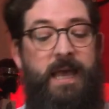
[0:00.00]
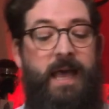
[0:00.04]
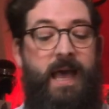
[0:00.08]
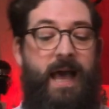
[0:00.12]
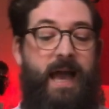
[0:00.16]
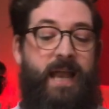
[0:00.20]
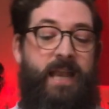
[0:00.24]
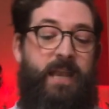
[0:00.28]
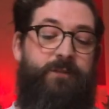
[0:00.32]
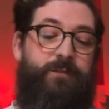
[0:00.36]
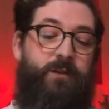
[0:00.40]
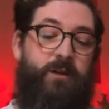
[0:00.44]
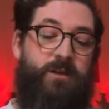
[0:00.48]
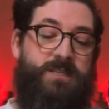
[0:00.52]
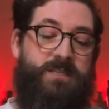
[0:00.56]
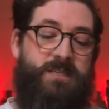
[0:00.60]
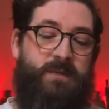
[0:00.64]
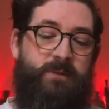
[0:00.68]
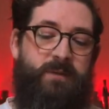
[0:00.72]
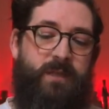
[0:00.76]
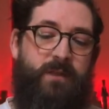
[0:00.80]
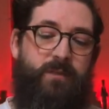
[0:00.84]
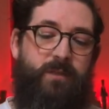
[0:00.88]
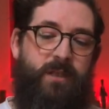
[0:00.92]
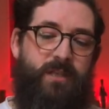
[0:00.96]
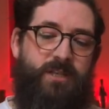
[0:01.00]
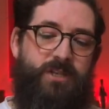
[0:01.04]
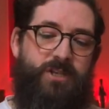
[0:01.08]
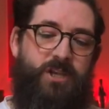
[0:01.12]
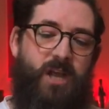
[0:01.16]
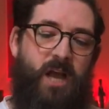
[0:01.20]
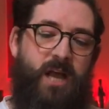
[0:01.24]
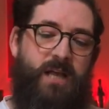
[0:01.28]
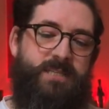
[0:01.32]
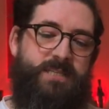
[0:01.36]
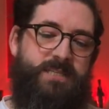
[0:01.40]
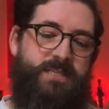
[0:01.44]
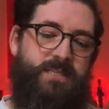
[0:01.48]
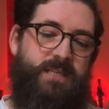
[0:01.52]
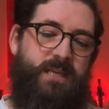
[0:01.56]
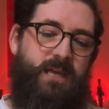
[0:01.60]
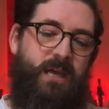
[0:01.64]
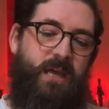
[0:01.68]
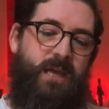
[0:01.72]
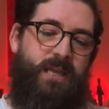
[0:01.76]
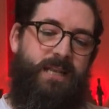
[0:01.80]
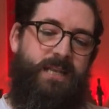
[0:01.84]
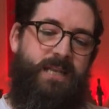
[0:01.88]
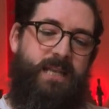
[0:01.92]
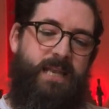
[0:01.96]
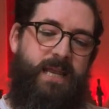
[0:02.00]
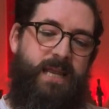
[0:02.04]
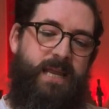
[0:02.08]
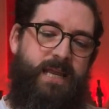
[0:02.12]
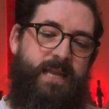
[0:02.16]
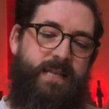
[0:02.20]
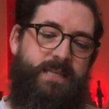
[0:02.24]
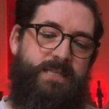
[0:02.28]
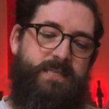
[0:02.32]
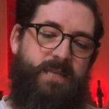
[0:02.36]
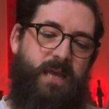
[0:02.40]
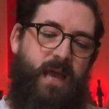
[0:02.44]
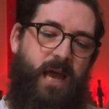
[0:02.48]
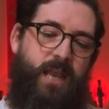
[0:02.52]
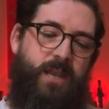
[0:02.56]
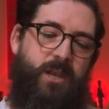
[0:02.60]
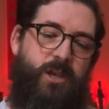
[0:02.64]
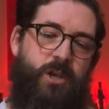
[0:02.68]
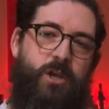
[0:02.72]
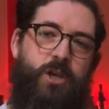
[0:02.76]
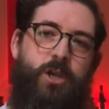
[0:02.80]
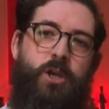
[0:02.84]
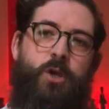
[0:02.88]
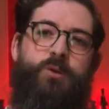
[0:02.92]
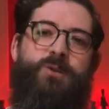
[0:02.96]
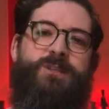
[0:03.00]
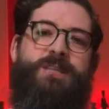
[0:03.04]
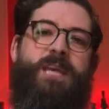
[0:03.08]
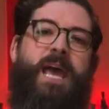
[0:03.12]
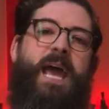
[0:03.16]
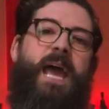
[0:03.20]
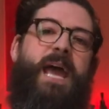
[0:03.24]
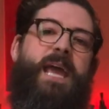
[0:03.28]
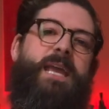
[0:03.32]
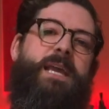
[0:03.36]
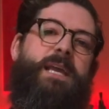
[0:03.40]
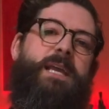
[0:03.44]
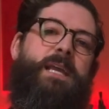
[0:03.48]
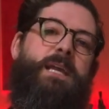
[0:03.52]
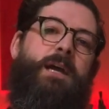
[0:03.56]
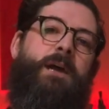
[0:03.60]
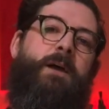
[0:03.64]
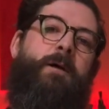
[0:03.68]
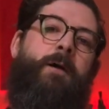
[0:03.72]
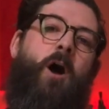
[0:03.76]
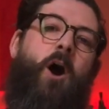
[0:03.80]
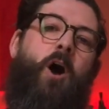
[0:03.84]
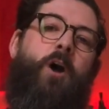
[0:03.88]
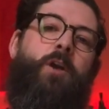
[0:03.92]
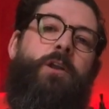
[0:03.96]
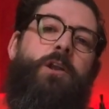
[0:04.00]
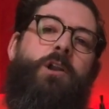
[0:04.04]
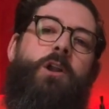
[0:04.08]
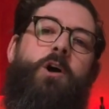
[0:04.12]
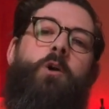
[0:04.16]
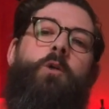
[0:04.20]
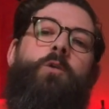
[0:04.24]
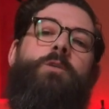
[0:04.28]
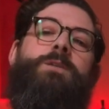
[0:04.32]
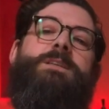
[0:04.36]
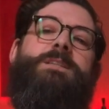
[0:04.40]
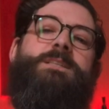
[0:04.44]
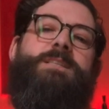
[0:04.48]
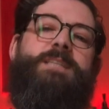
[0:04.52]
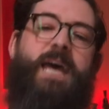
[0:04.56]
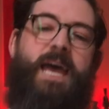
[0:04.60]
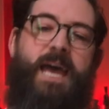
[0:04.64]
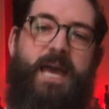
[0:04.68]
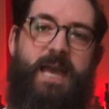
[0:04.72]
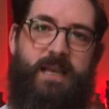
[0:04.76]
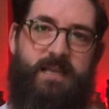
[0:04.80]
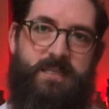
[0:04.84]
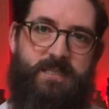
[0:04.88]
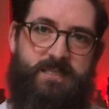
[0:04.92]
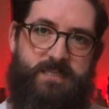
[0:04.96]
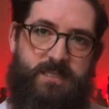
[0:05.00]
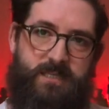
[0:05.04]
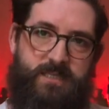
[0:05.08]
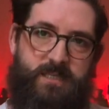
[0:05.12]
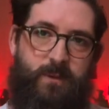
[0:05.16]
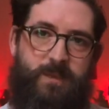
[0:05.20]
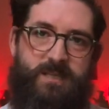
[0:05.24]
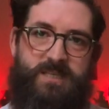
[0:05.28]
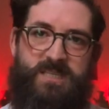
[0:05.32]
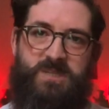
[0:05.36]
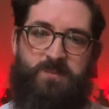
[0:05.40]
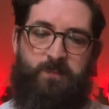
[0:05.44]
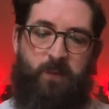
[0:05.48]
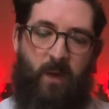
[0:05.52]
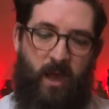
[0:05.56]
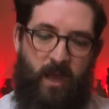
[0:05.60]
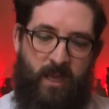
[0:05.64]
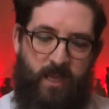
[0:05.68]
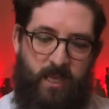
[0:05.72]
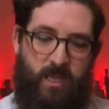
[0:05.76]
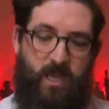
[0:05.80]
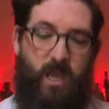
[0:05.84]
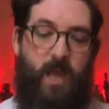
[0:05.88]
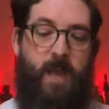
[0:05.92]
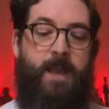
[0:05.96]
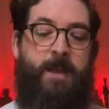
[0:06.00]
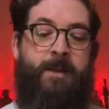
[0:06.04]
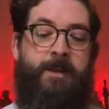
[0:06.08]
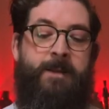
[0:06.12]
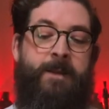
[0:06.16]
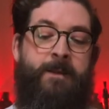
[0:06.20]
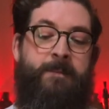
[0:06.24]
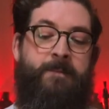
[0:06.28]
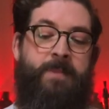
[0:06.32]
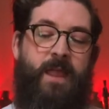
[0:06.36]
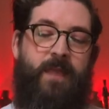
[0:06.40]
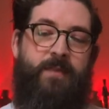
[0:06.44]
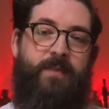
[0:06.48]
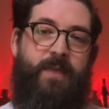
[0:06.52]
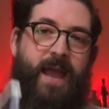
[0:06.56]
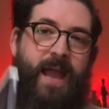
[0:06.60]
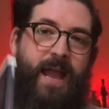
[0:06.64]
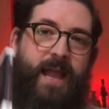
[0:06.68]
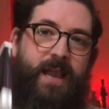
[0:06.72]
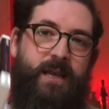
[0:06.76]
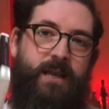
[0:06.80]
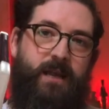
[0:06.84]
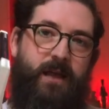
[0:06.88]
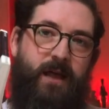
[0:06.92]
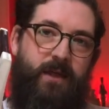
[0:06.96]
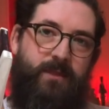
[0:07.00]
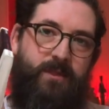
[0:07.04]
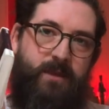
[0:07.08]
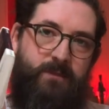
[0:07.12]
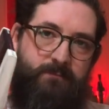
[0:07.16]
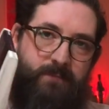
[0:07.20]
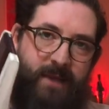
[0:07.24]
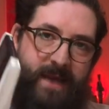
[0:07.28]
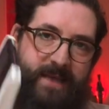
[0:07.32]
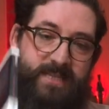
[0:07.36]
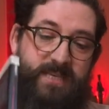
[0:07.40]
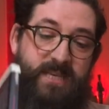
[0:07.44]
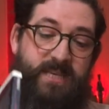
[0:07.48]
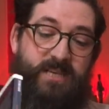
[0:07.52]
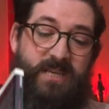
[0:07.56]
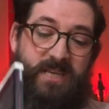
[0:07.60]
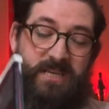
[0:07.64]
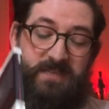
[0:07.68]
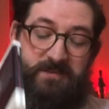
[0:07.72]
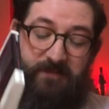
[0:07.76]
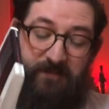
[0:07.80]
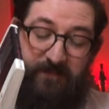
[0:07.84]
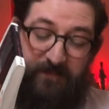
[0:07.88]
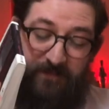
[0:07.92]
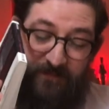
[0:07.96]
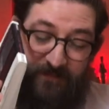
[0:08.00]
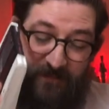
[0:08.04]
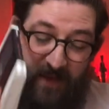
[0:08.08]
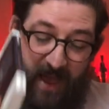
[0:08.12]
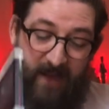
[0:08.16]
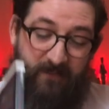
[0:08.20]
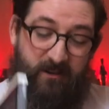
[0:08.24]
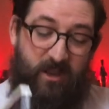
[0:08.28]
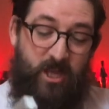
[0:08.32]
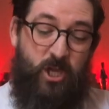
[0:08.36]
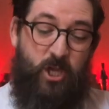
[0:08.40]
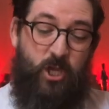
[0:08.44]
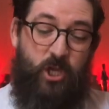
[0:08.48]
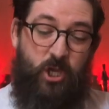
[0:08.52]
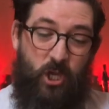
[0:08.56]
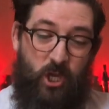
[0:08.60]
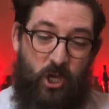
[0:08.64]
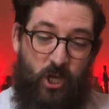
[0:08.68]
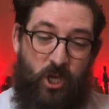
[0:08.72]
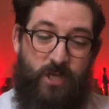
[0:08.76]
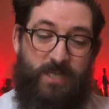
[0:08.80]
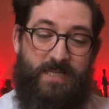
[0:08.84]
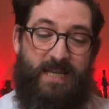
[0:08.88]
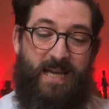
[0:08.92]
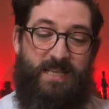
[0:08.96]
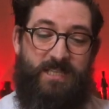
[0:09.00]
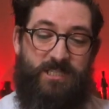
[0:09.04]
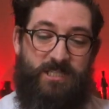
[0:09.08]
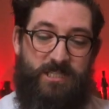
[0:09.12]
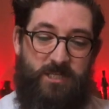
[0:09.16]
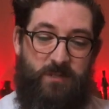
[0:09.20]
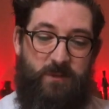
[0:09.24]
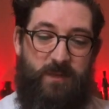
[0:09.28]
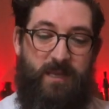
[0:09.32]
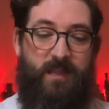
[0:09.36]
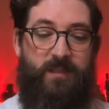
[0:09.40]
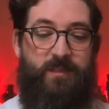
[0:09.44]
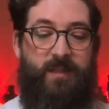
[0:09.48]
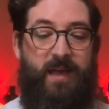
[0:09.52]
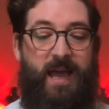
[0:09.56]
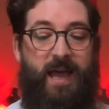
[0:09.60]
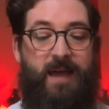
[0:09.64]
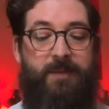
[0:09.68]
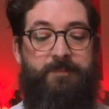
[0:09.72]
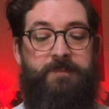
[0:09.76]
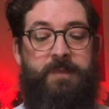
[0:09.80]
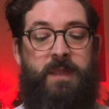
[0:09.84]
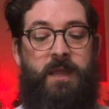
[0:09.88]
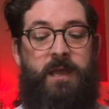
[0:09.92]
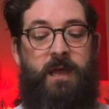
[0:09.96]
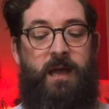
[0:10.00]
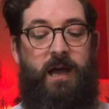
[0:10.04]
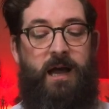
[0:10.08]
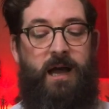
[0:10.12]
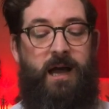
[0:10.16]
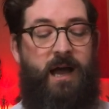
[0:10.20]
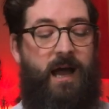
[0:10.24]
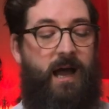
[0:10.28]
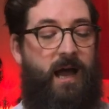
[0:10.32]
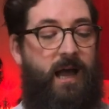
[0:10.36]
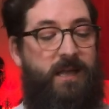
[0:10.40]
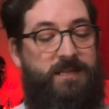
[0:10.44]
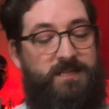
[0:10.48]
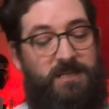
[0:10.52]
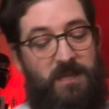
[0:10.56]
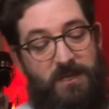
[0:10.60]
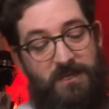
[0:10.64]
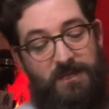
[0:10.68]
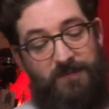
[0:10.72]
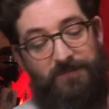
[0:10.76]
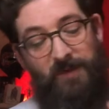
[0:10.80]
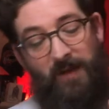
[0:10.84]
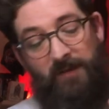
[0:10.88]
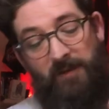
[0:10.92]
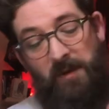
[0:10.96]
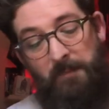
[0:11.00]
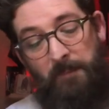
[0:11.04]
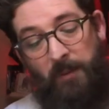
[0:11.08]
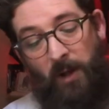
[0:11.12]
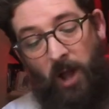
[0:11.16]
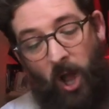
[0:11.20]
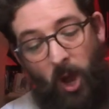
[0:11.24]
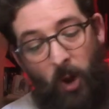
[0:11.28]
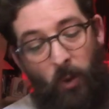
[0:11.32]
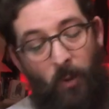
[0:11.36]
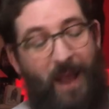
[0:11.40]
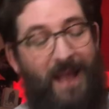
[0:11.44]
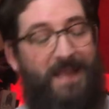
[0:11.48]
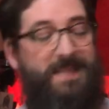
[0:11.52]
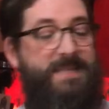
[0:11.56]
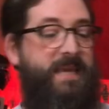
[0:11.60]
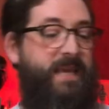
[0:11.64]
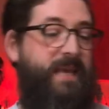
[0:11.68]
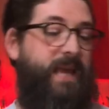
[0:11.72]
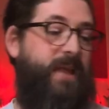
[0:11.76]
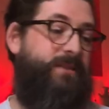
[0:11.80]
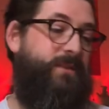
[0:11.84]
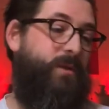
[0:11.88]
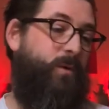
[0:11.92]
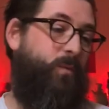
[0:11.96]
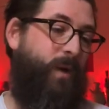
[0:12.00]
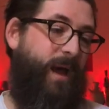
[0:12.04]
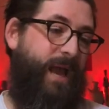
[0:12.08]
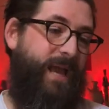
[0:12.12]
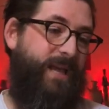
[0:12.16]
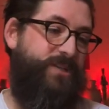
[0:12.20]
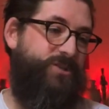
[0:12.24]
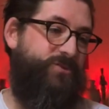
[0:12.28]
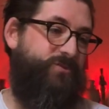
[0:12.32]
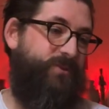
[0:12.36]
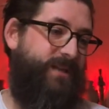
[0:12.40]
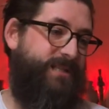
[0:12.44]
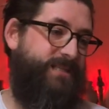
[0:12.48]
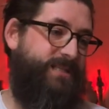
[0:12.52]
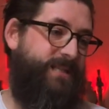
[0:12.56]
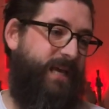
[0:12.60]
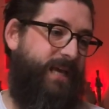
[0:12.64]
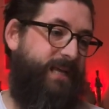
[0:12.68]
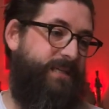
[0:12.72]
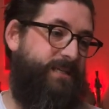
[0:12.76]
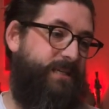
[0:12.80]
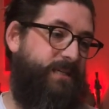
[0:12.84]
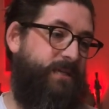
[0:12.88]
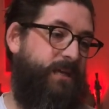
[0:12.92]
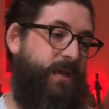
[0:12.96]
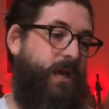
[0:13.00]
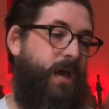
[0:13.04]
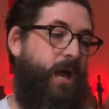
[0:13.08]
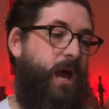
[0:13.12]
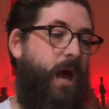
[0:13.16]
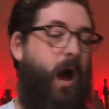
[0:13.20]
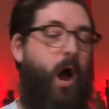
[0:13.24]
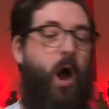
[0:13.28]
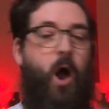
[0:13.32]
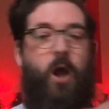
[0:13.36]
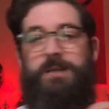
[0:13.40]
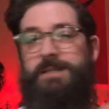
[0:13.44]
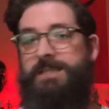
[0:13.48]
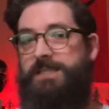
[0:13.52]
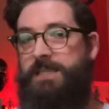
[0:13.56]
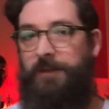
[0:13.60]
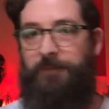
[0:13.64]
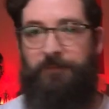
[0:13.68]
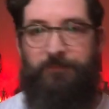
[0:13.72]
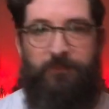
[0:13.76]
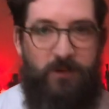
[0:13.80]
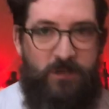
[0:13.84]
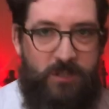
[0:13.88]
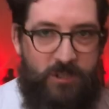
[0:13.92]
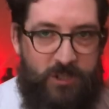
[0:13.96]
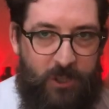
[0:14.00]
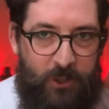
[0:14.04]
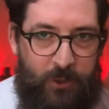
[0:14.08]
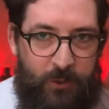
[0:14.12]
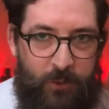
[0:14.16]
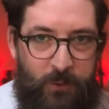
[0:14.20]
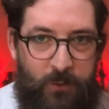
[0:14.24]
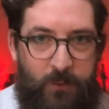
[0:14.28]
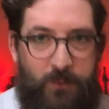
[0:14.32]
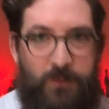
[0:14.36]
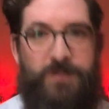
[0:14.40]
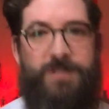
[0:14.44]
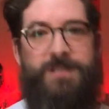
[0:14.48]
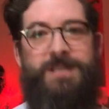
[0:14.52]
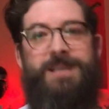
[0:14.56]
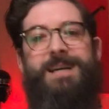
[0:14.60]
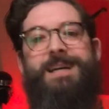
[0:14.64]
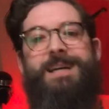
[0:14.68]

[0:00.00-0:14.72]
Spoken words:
And if you're somebody that just needs a new take on an older text to inspire you, then the Message is very good at doing that. So it's very poetic in the way it's translated. Different tools,